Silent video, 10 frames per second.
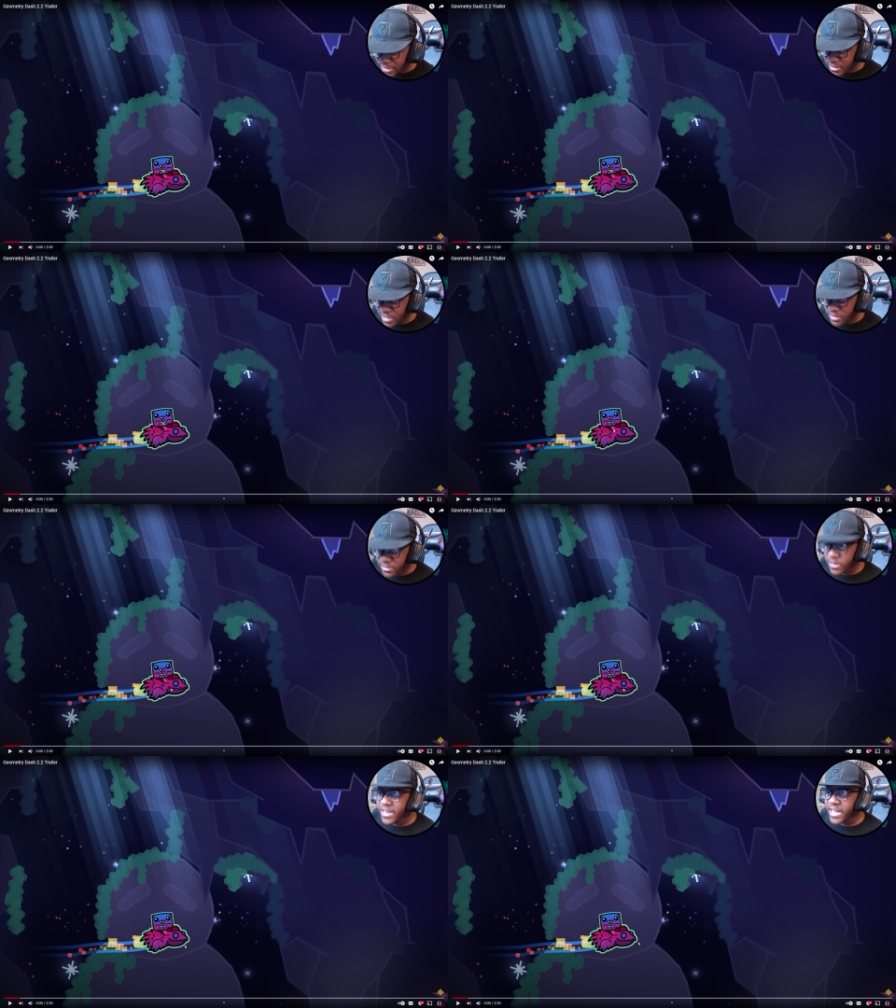
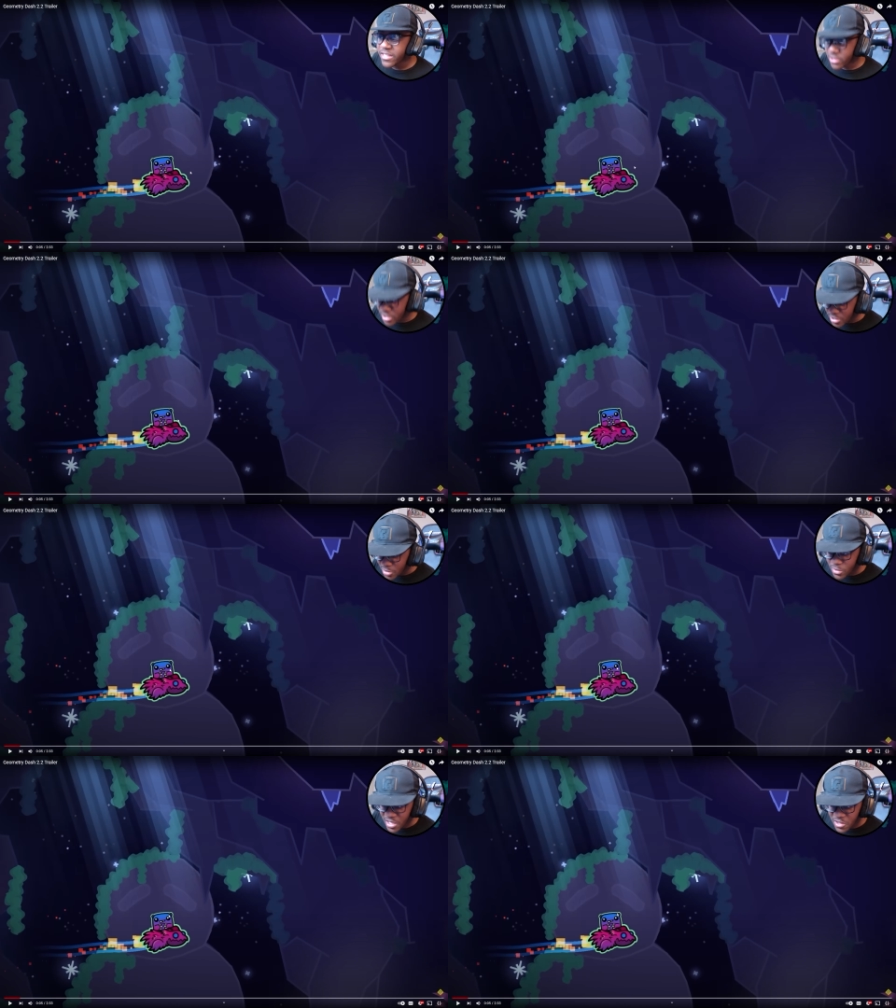color, and the glow
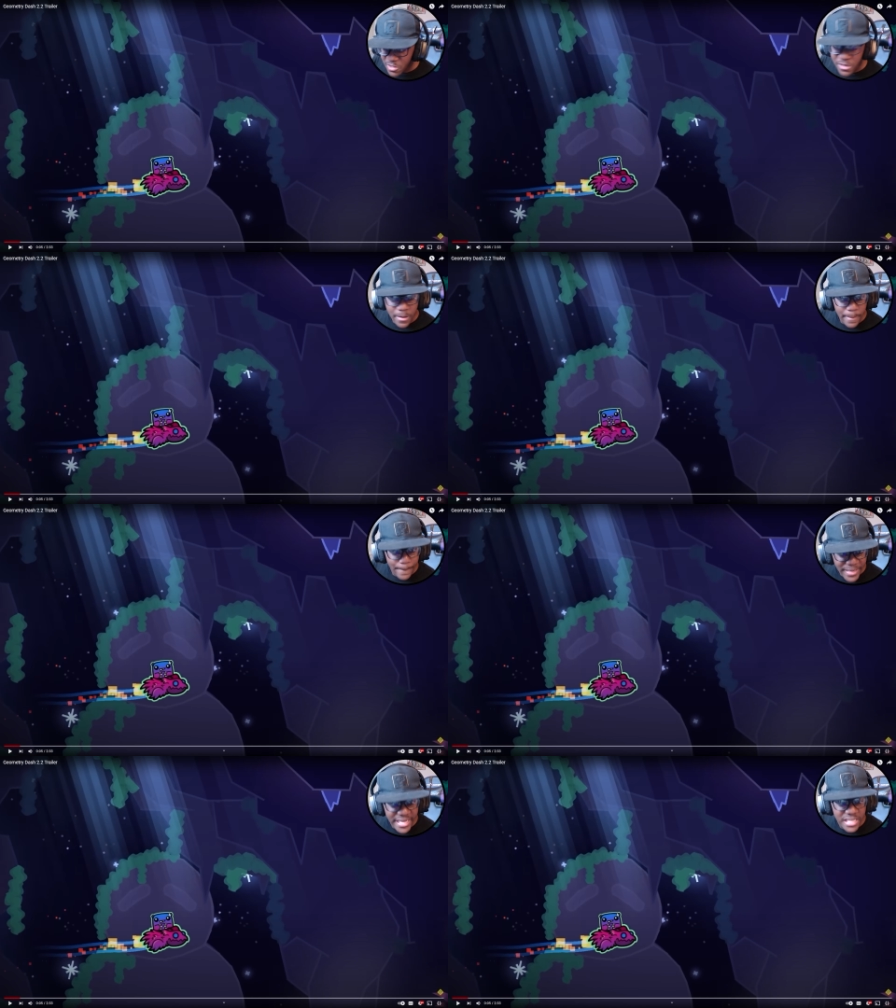color
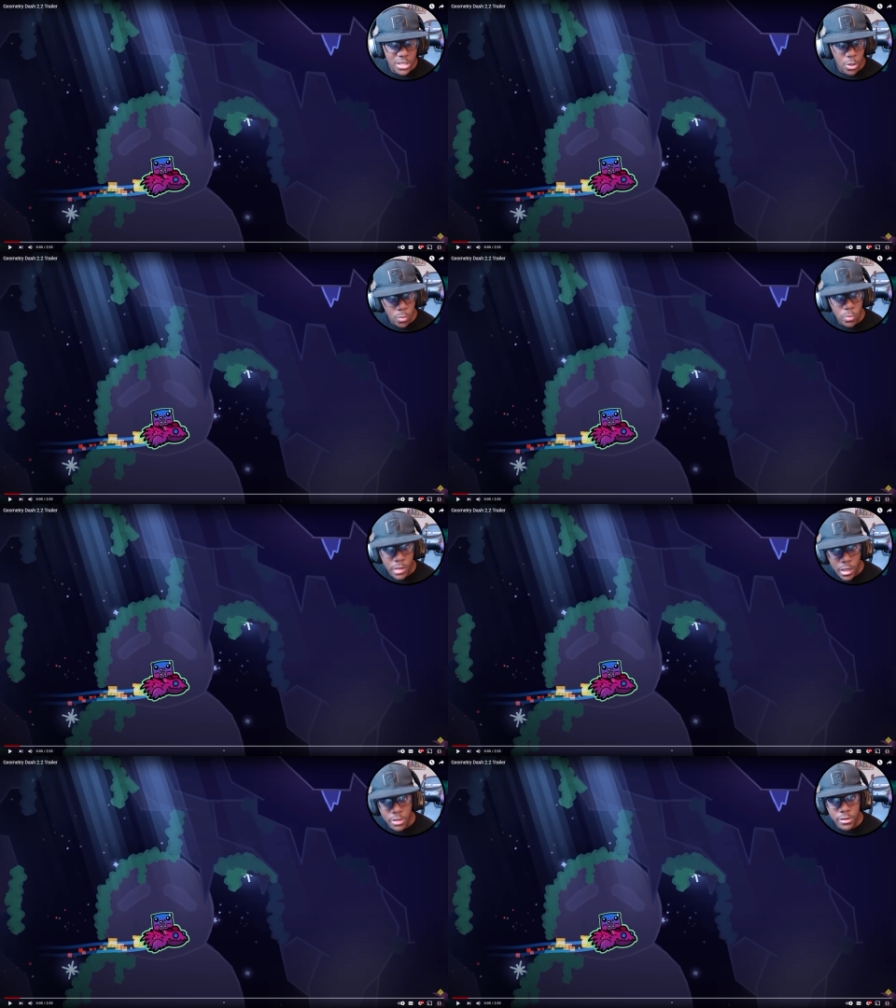being its own
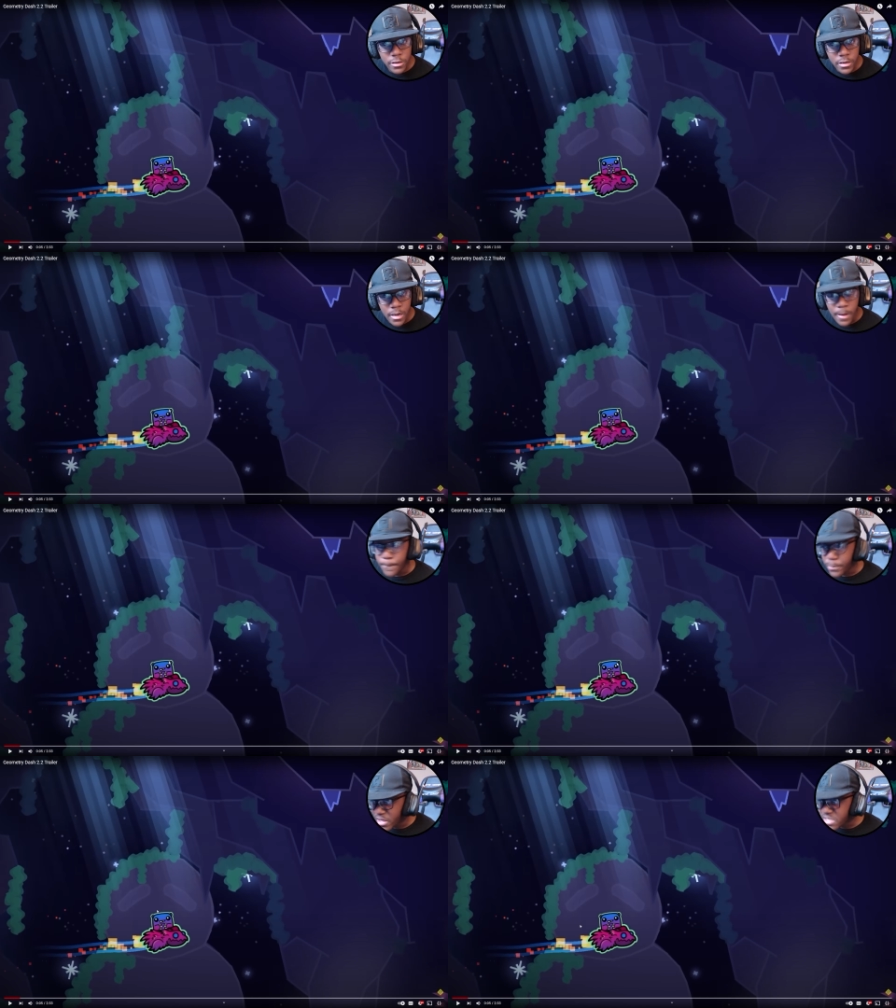color.
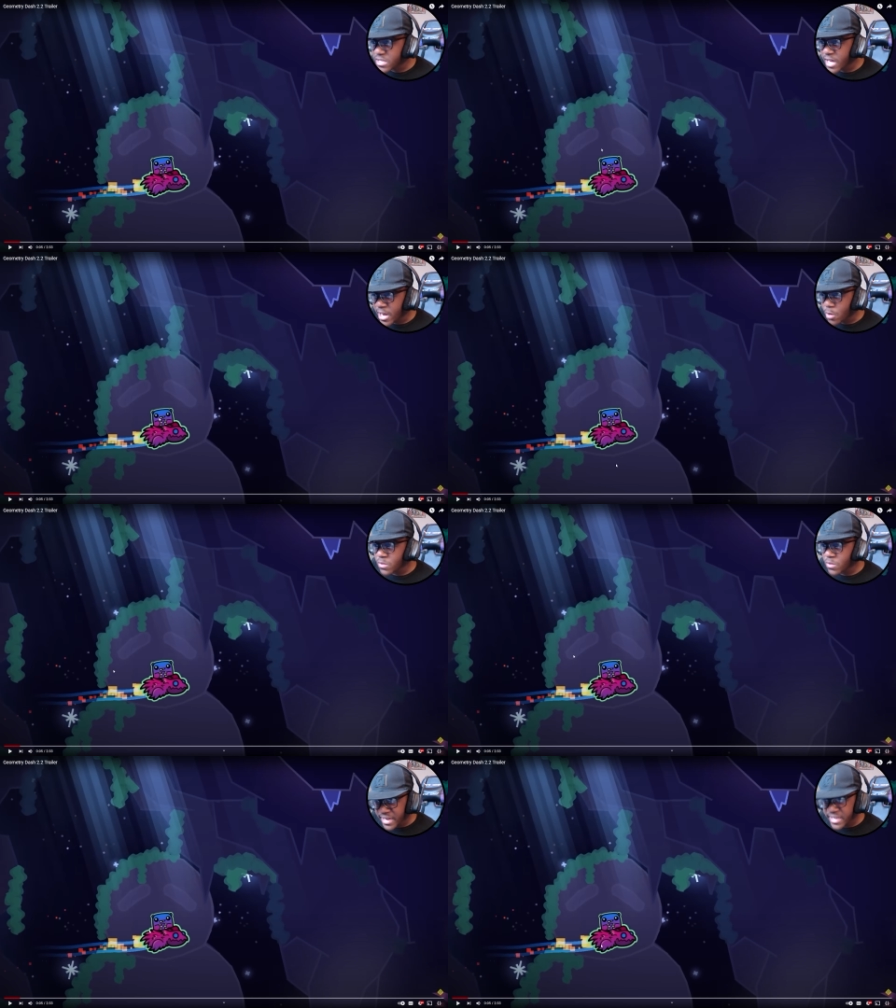Plus, the
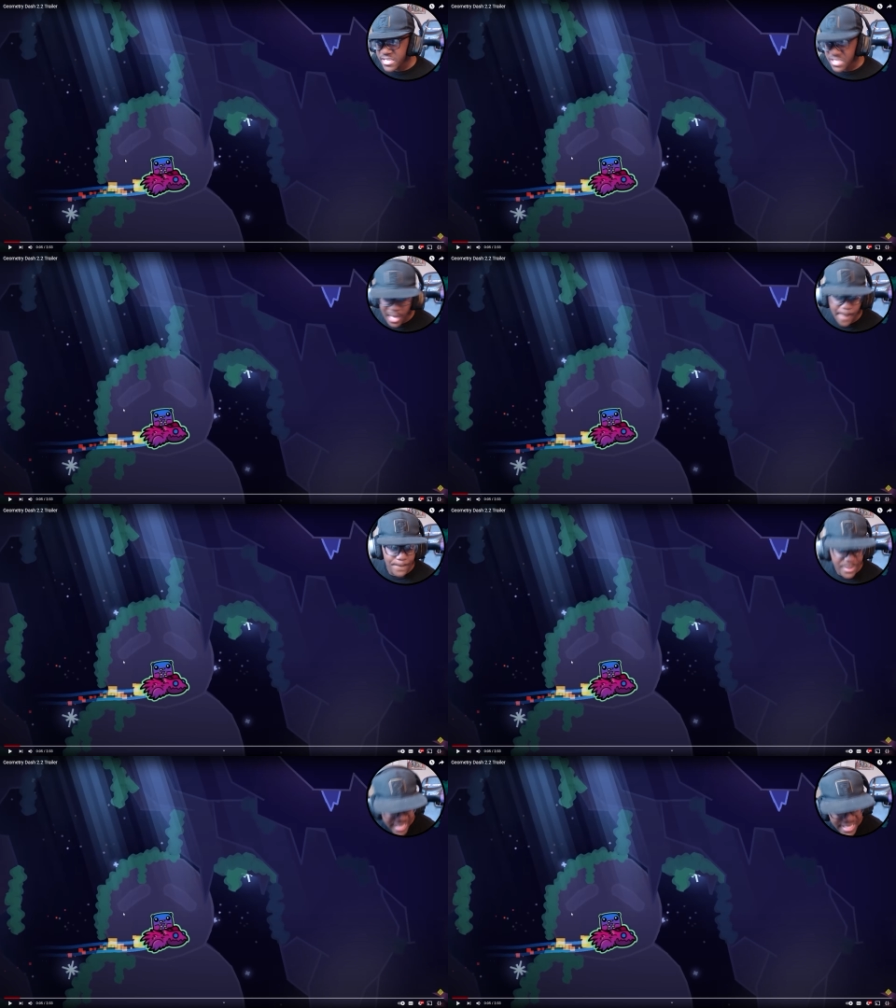outlining is not
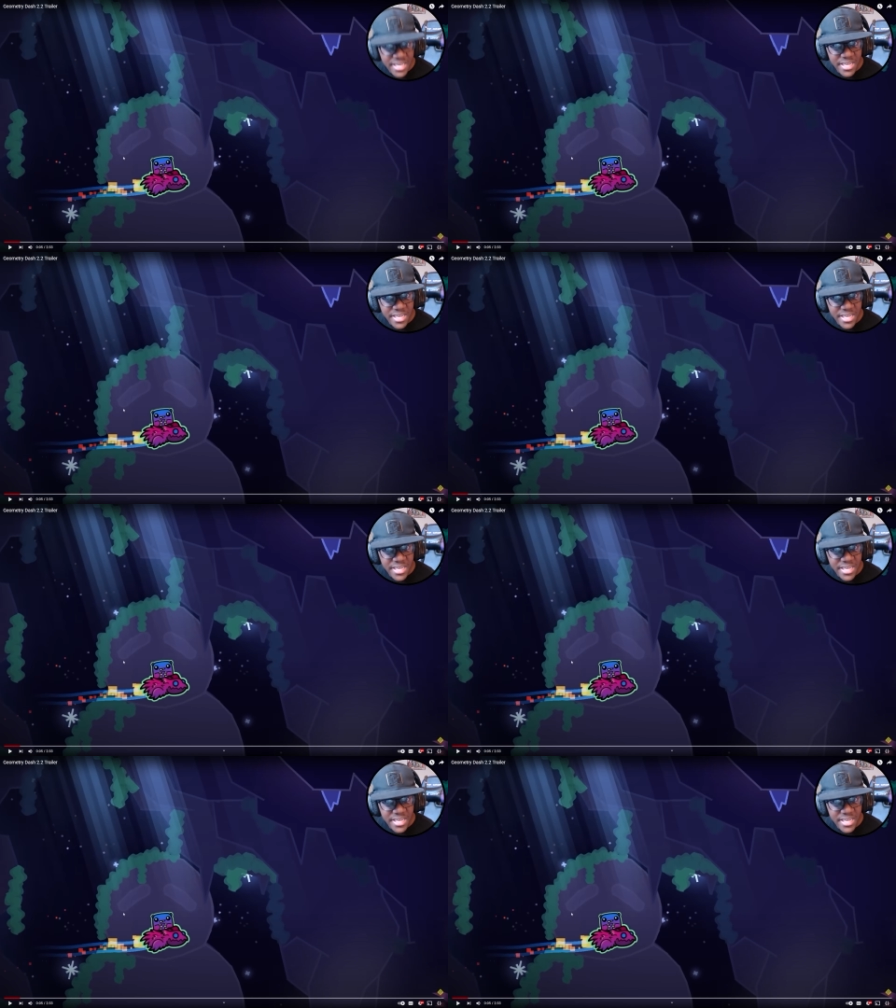blending